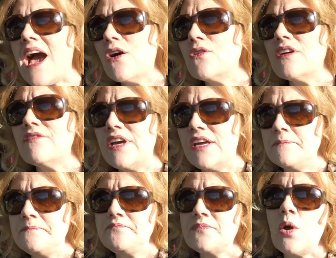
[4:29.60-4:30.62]
out of it,
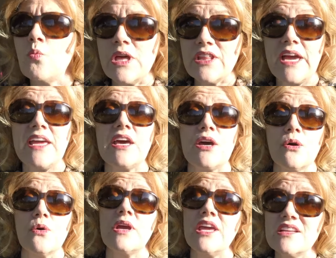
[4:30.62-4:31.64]
will I
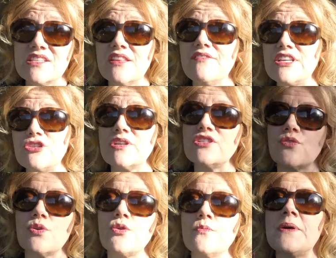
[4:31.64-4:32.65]
go into the veterans
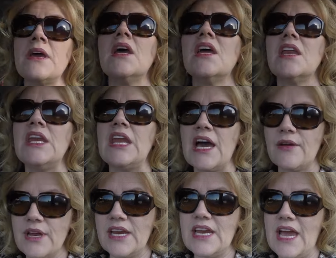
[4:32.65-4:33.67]
group? Not
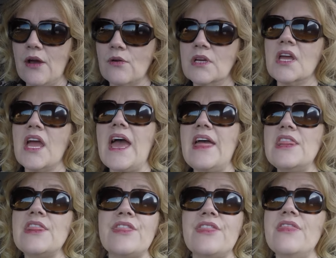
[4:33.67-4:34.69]
right now.
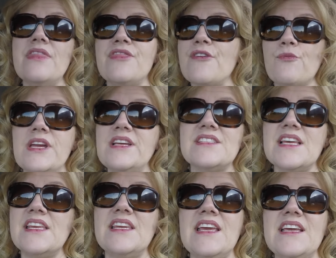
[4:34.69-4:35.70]
And the
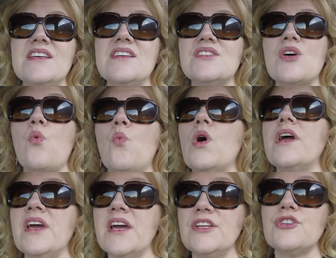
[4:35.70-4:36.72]
reason is
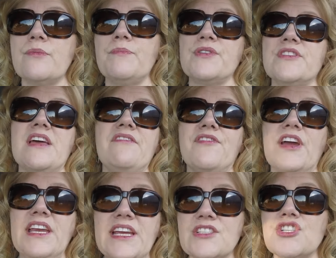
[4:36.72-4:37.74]
100%
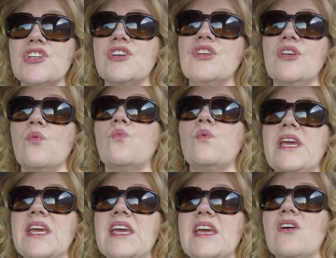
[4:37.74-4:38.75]
financial.
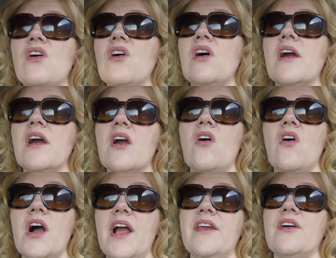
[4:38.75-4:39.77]
We are
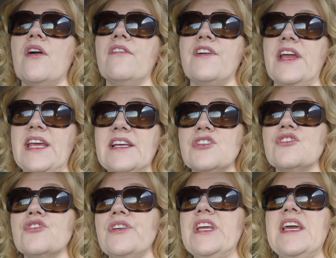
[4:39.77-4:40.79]
on our financial
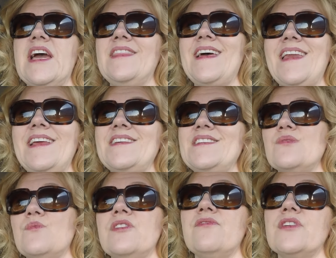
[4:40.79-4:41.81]
journey, and that is
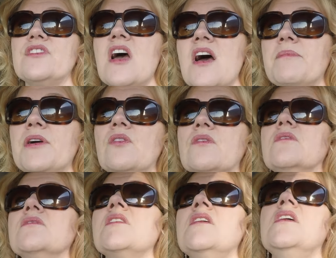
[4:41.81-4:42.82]
one of our top goals